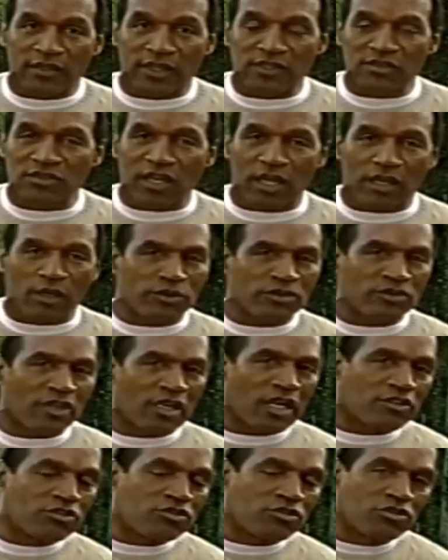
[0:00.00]
They said it was
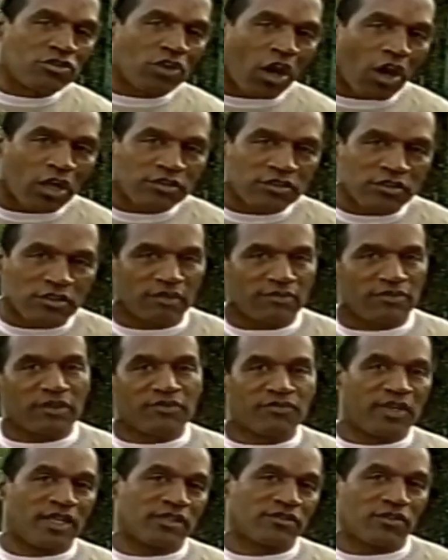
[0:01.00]
an exhaustive
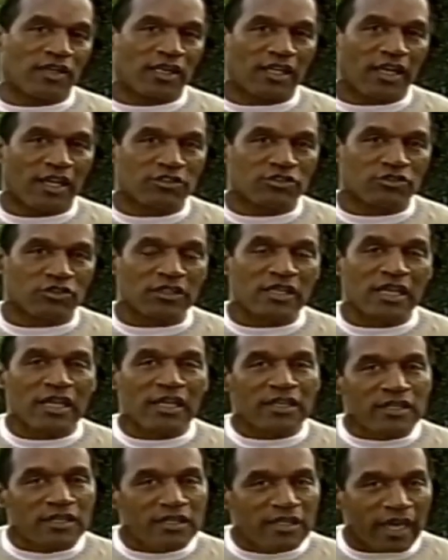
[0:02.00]
investigation.
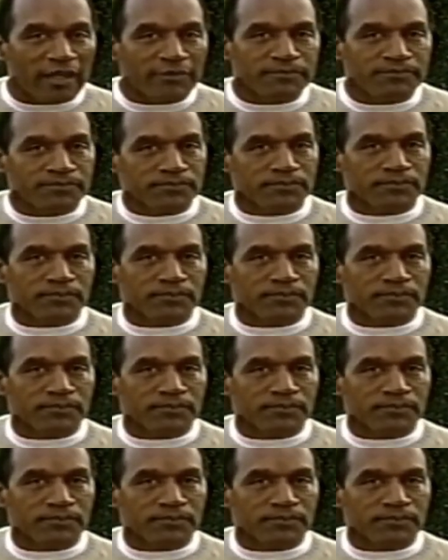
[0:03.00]
Yet,